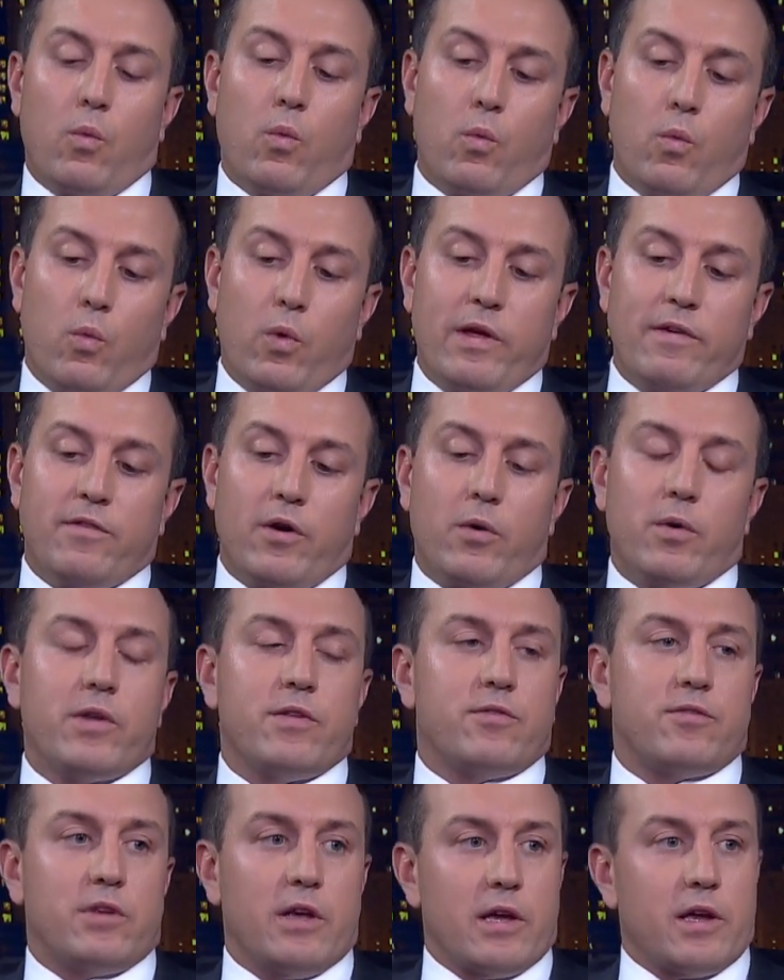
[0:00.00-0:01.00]
we've
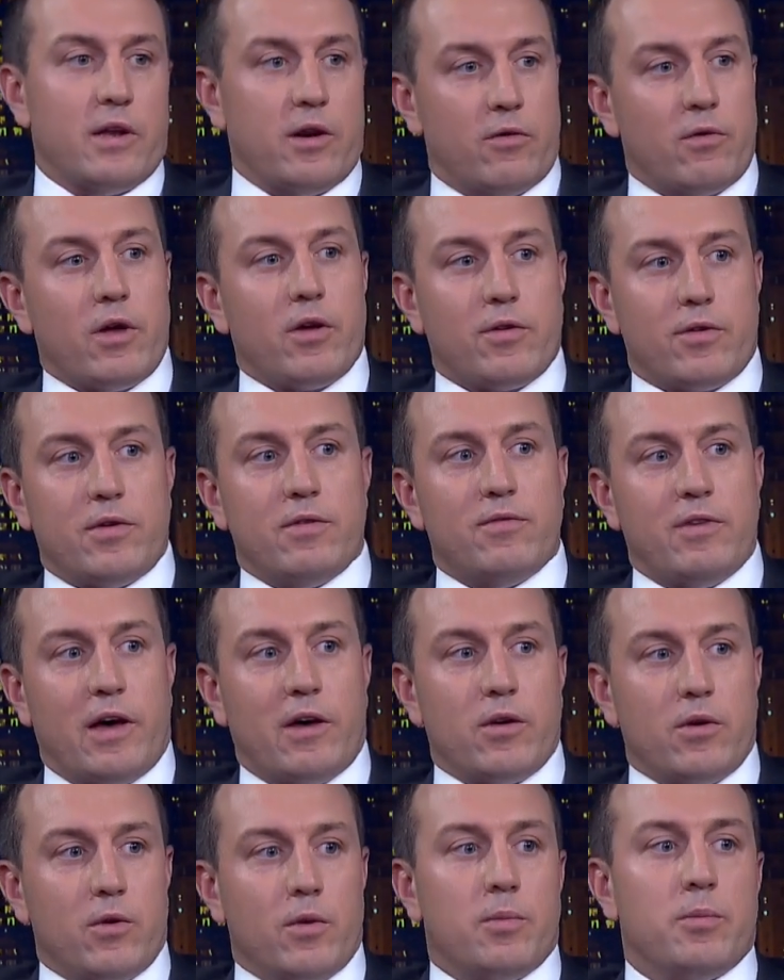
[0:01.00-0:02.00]
always taken a relative
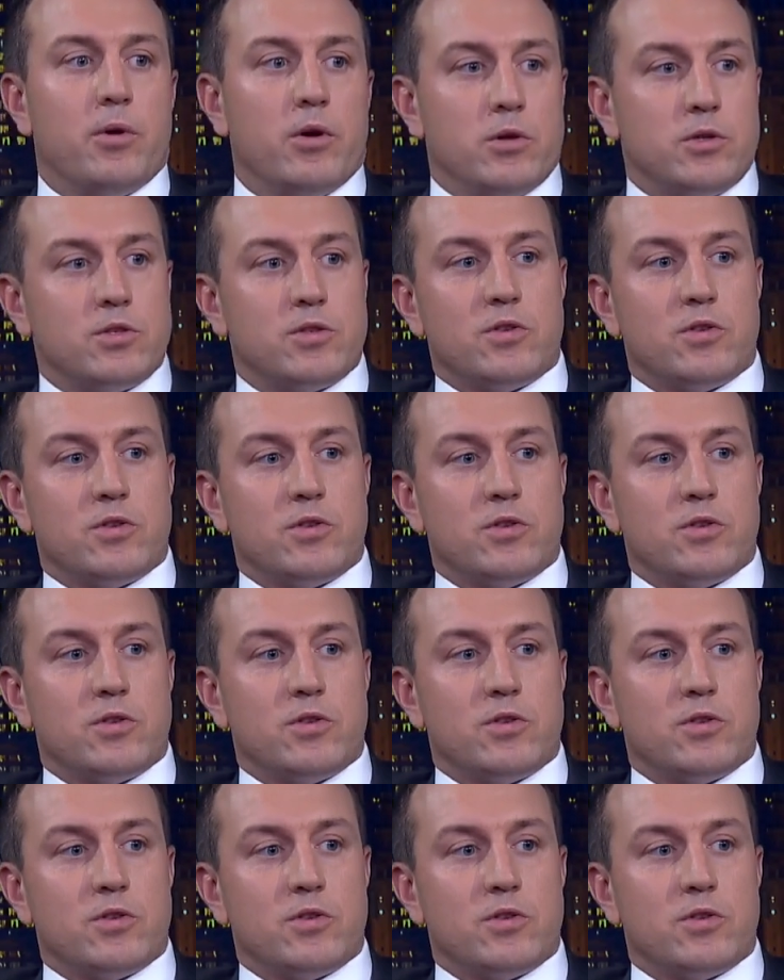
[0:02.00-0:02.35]
value approach.